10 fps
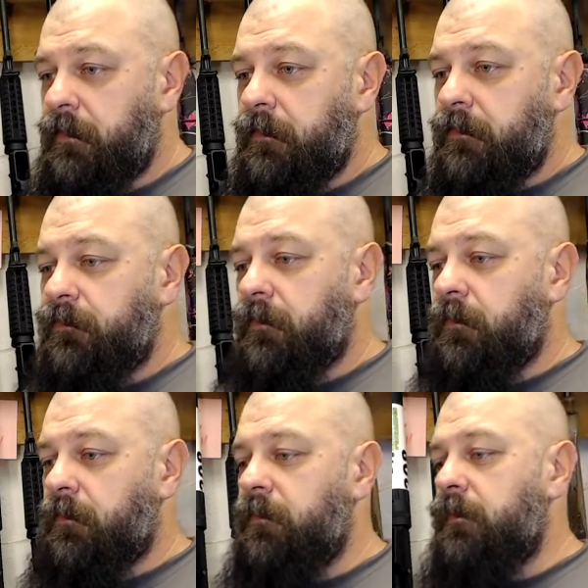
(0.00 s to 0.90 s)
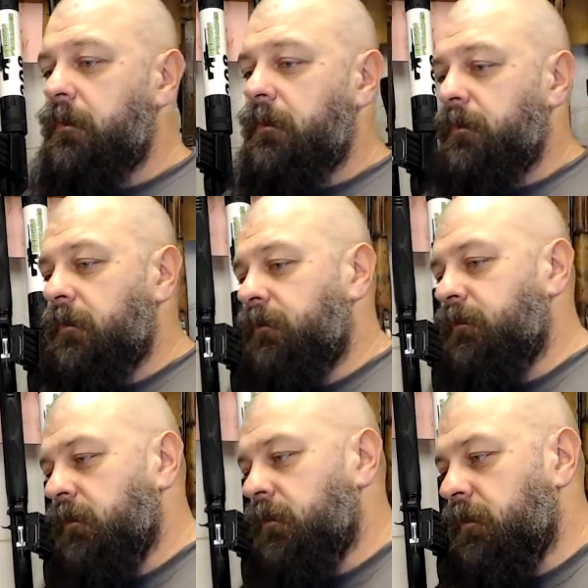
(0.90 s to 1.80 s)
So those
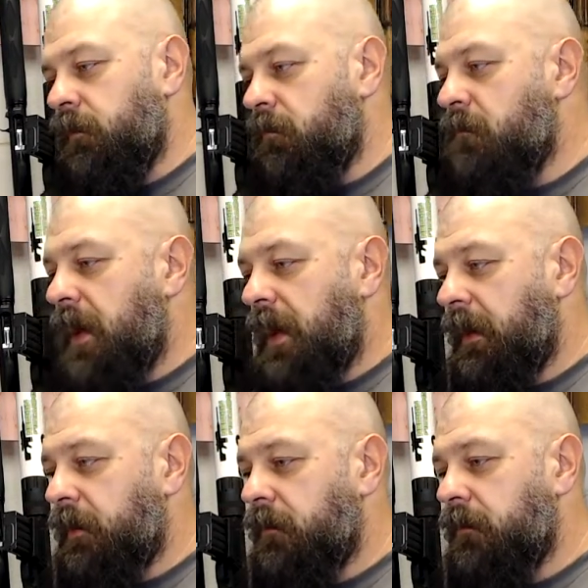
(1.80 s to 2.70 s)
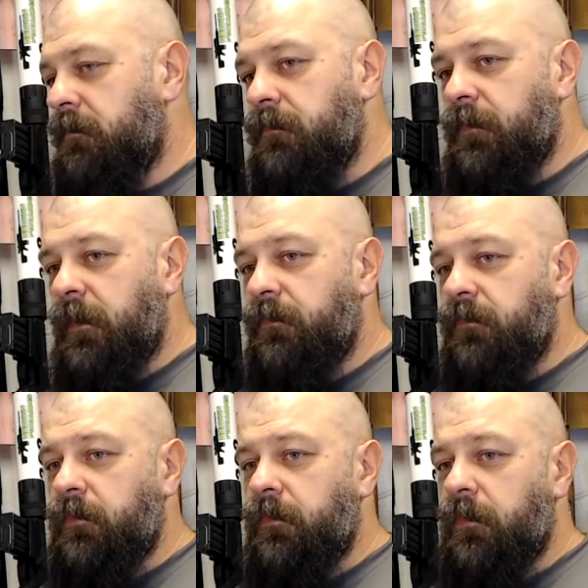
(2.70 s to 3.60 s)
are your main things
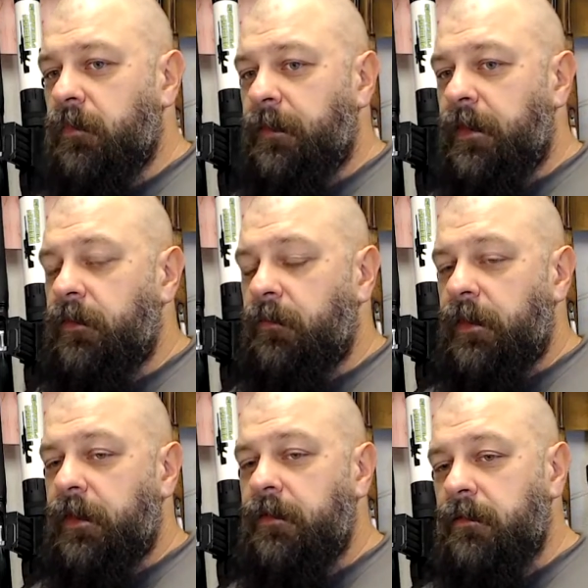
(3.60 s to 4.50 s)
that you're going to be doing,